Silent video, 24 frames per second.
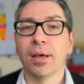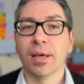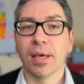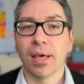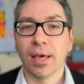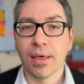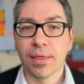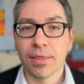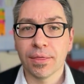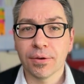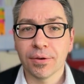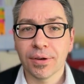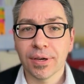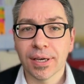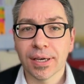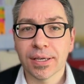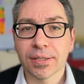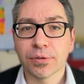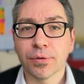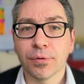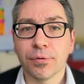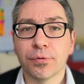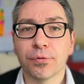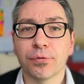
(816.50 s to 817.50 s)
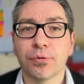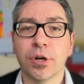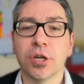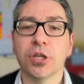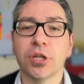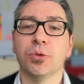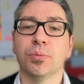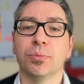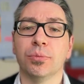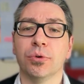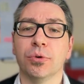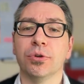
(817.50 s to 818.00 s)
In the case of
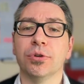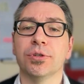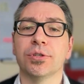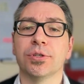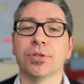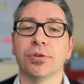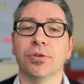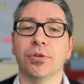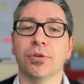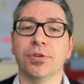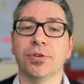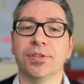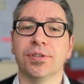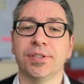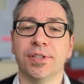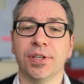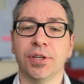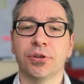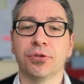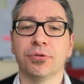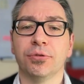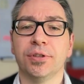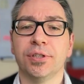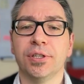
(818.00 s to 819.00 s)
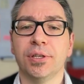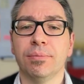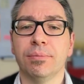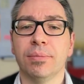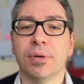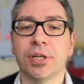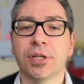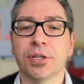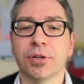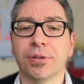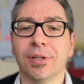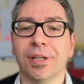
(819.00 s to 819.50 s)
FreshBooks, the security
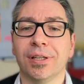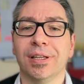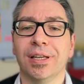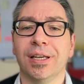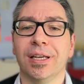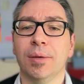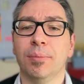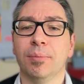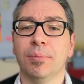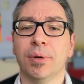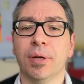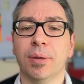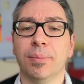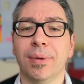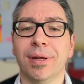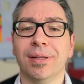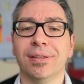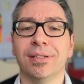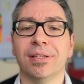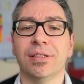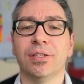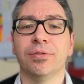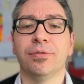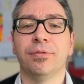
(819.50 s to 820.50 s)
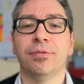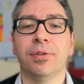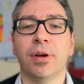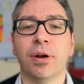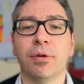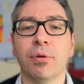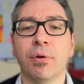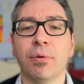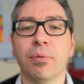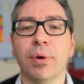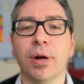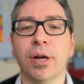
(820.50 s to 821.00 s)
measure that they implement is
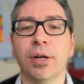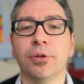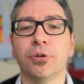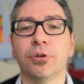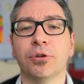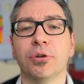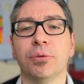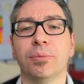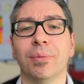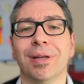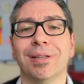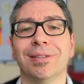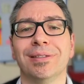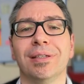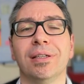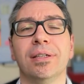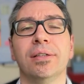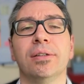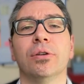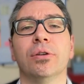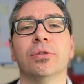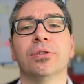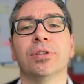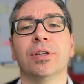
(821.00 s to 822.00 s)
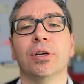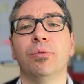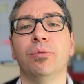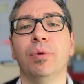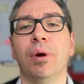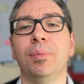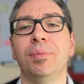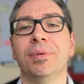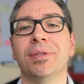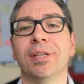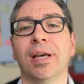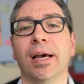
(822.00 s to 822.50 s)
very well documented on their
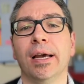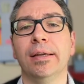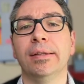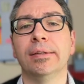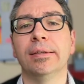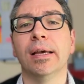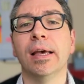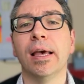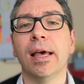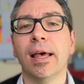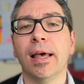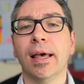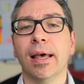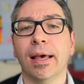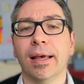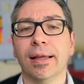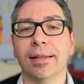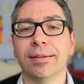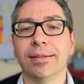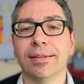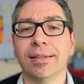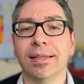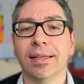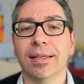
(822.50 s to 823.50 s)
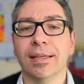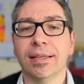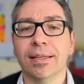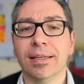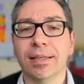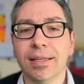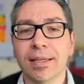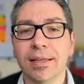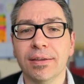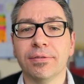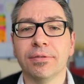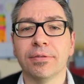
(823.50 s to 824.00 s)
website, and they
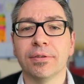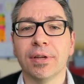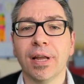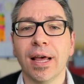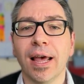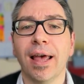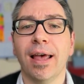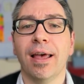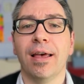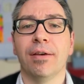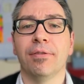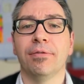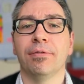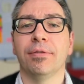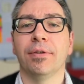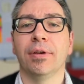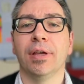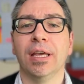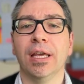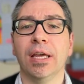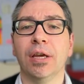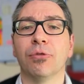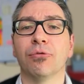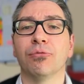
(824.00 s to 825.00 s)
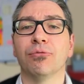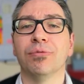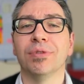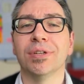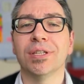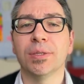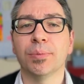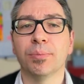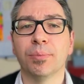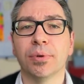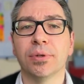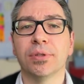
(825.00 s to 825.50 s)
even have a
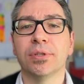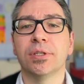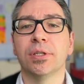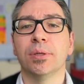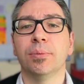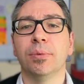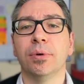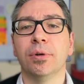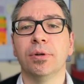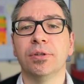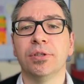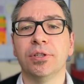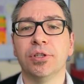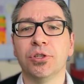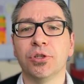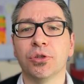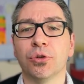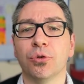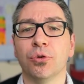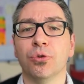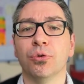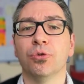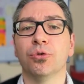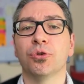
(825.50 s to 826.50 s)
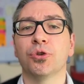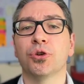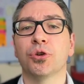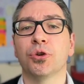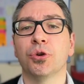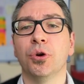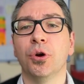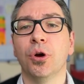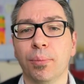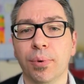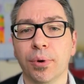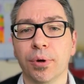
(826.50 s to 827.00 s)
responsible disclosure
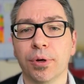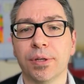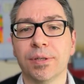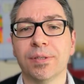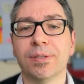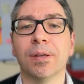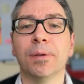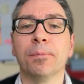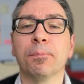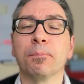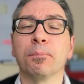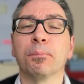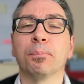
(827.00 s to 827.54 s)
policy.